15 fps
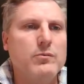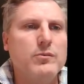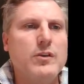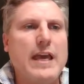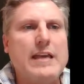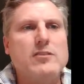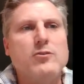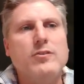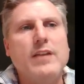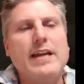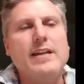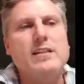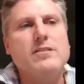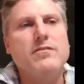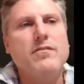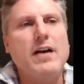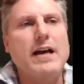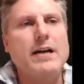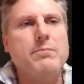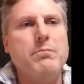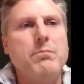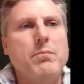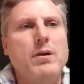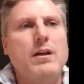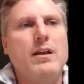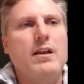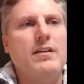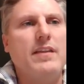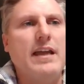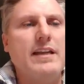Okay, so that is five.
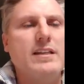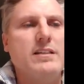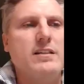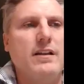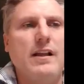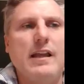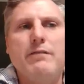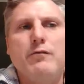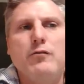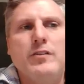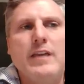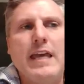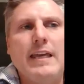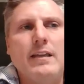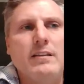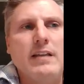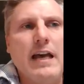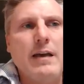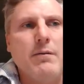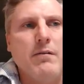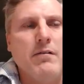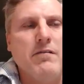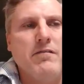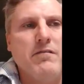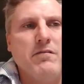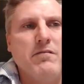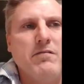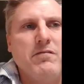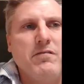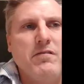That is if you take it time
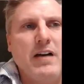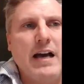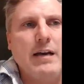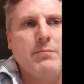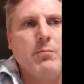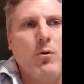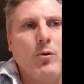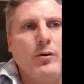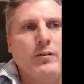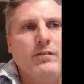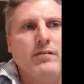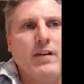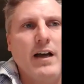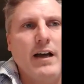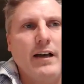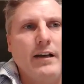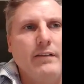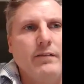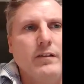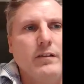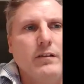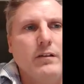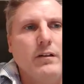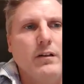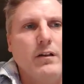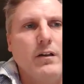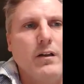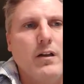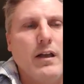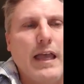5.5,
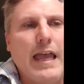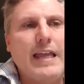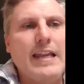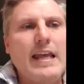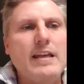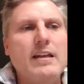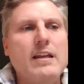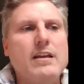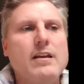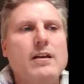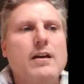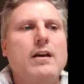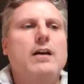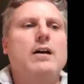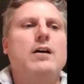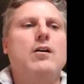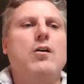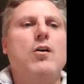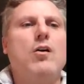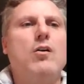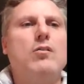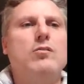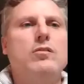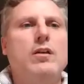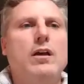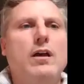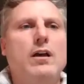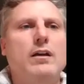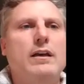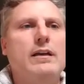and then on
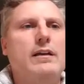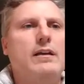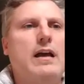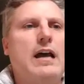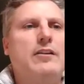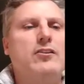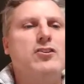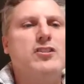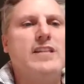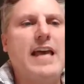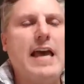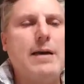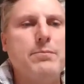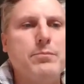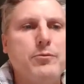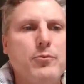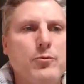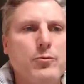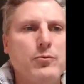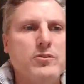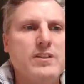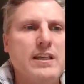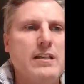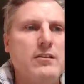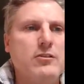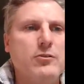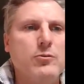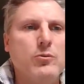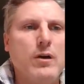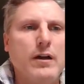under SAP you see
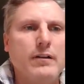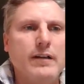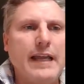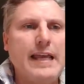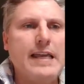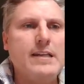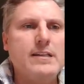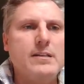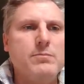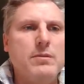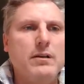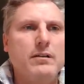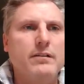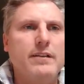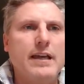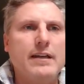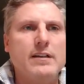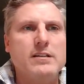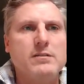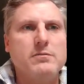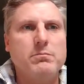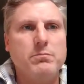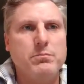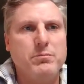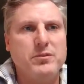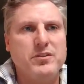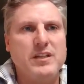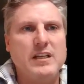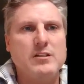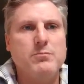280 million. That is
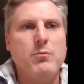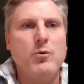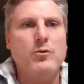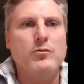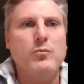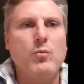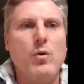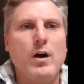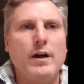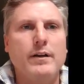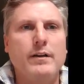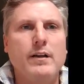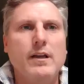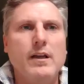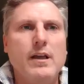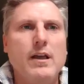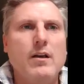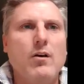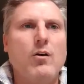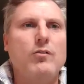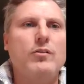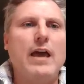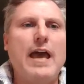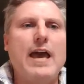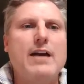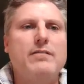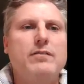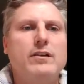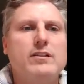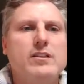6.1. On the
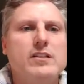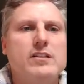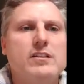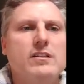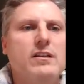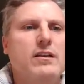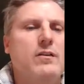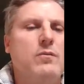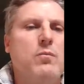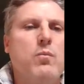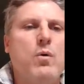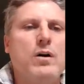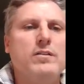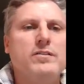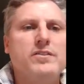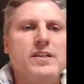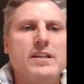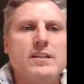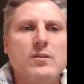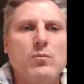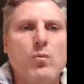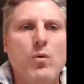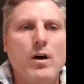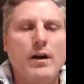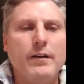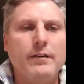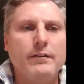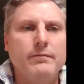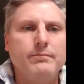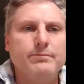average is
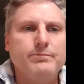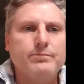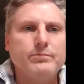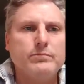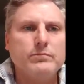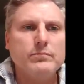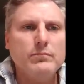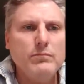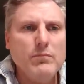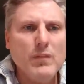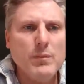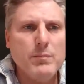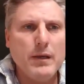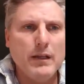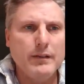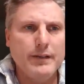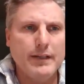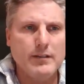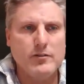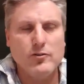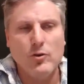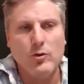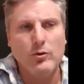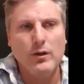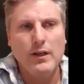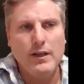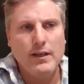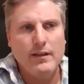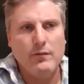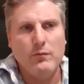161 million. So
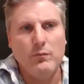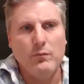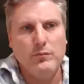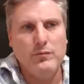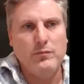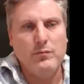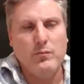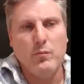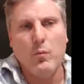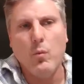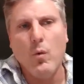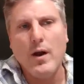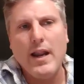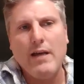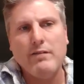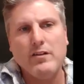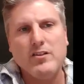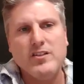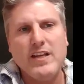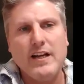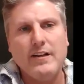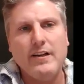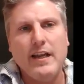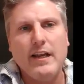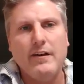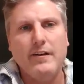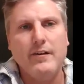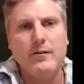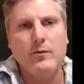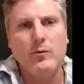whatever
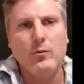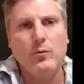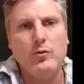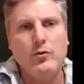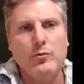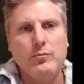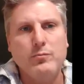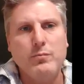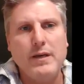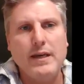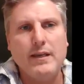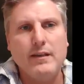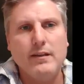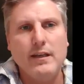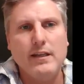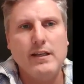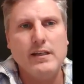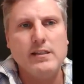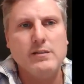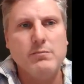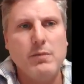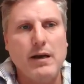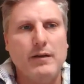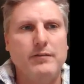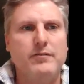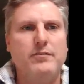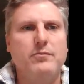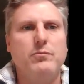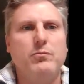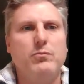scenario you pick, it is about
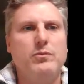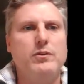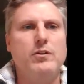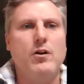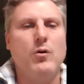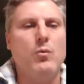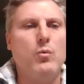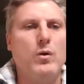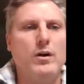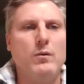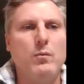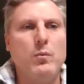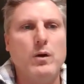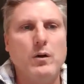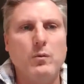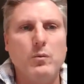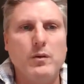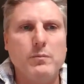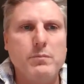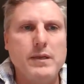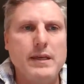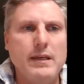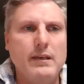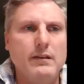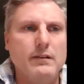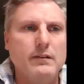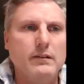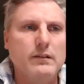where we be.